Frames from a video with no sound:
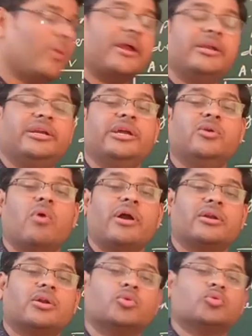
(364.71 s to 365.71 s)
by
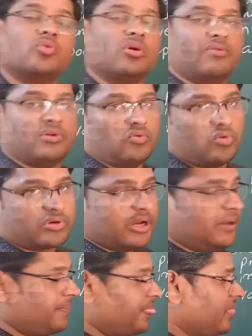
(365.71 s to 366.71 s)
D1 root over.
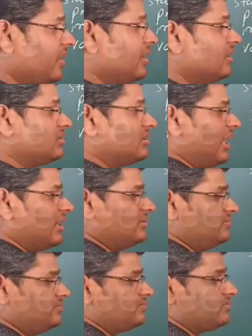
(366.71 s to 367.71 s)
Okay, then